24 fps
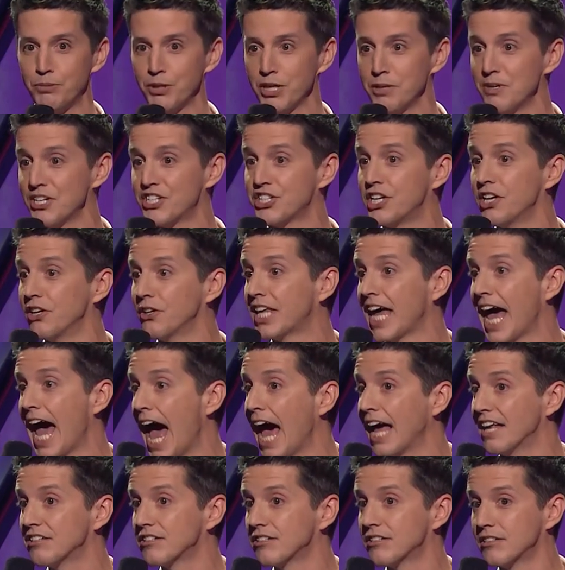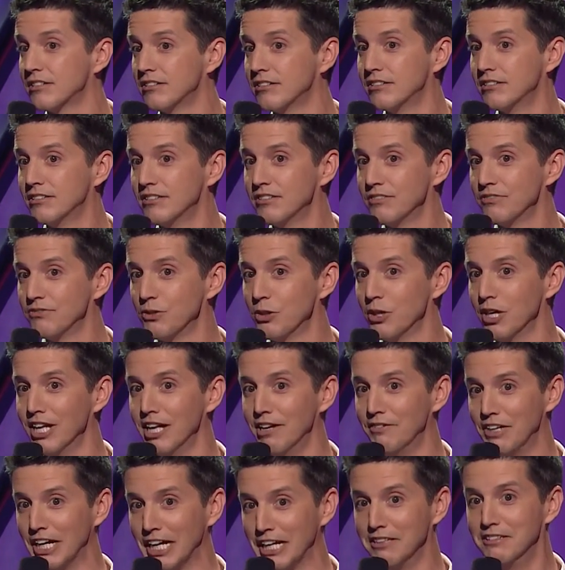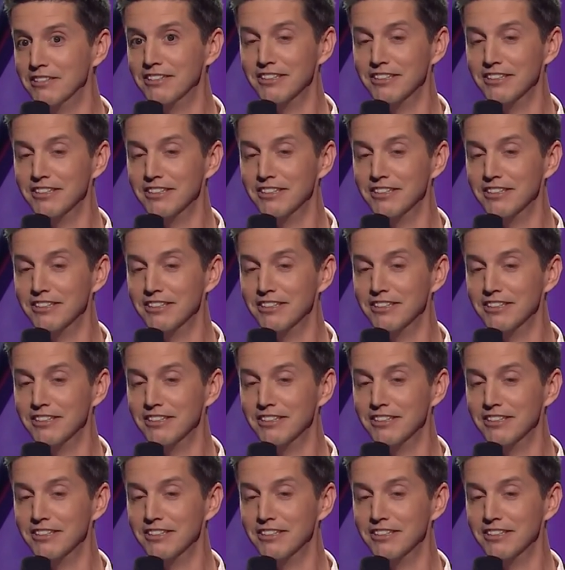pretty much kill cats for a living.